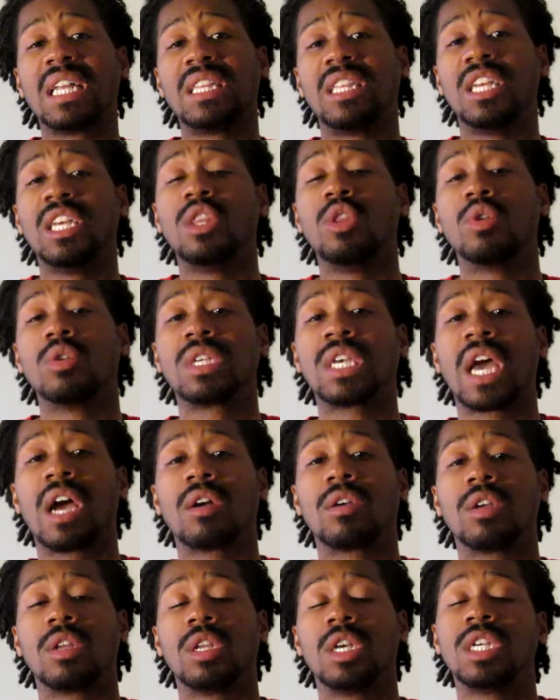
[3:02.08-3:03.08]
did those
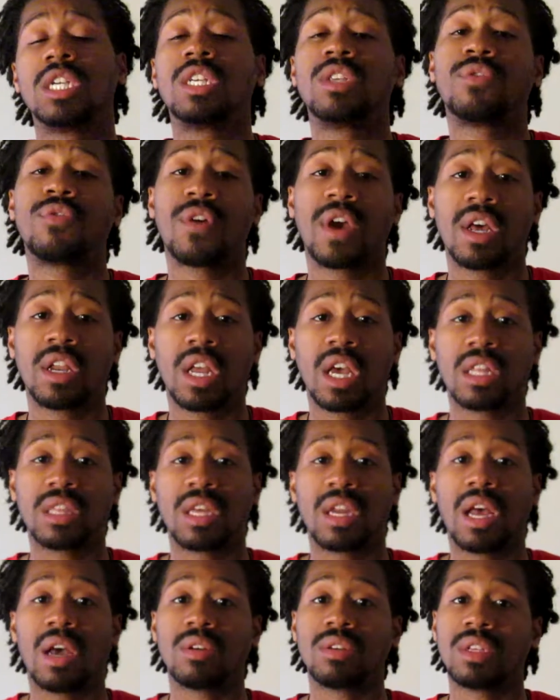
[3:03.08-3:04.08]
calculations, found out
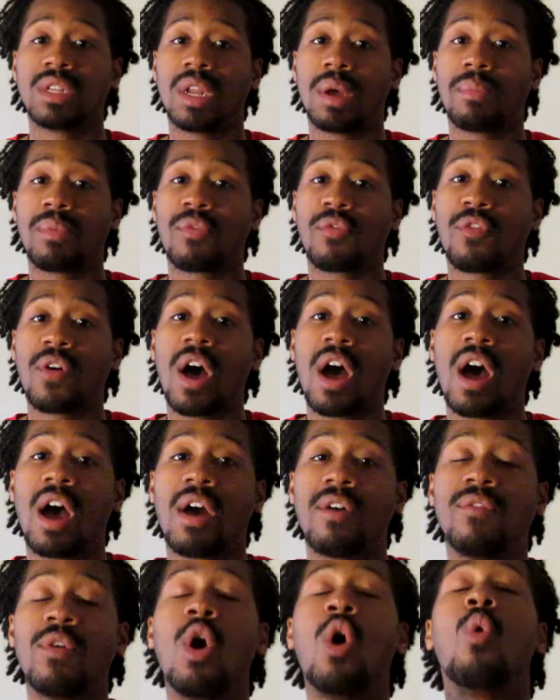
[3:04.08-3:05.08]
that I was a number
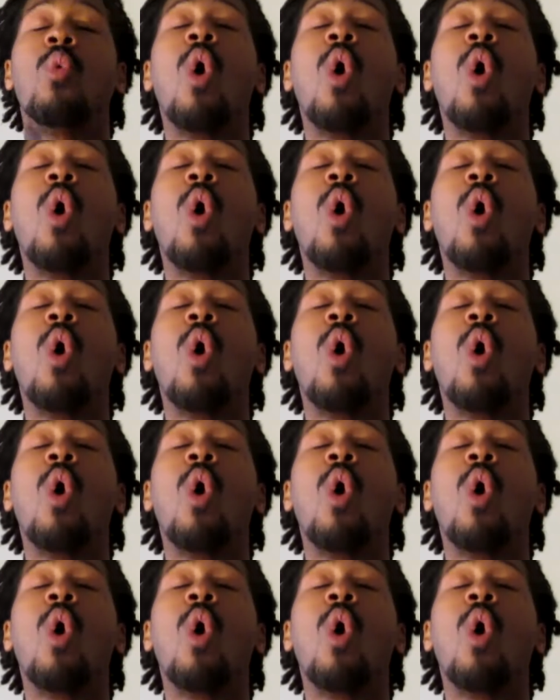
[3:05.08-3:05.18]
5.